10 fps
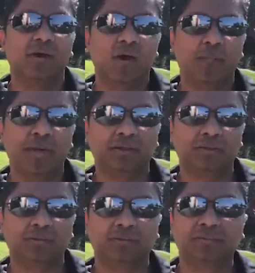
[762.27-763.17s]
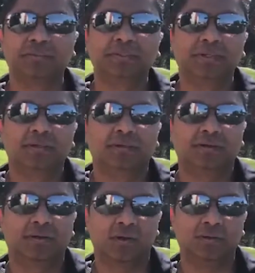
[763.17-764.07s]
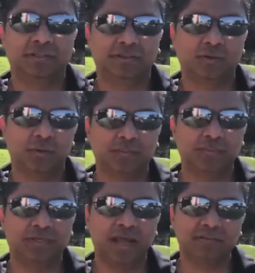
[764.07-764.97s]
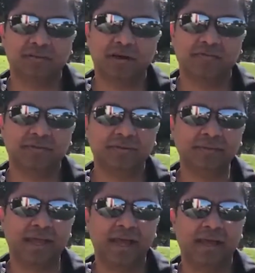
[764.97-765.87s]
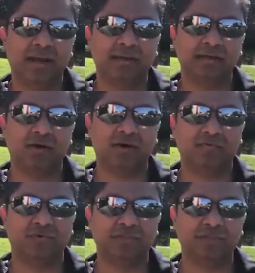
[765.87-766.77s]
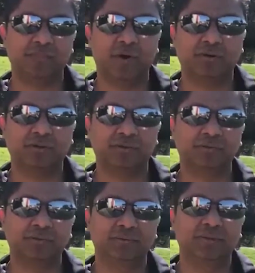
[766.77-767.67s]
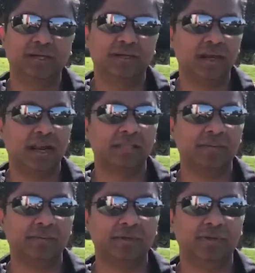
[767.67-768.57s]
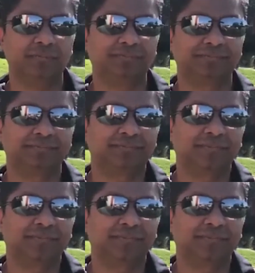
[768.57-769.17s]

We are hoping to grow this group to the next level, and I need all of your support to let other people know.